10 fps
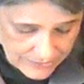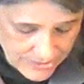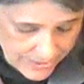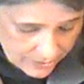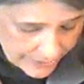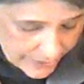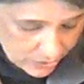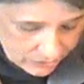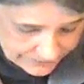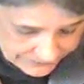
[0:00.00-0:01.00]

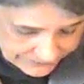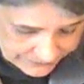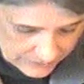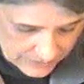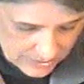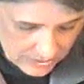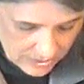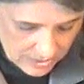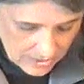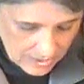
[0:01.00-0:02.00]
stereo.
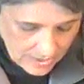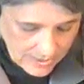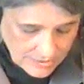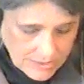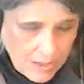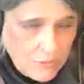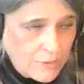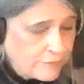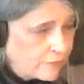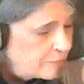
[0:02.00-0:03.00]

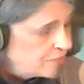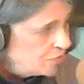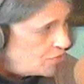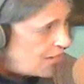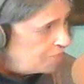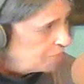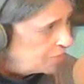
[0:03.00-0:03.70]
Someone from the John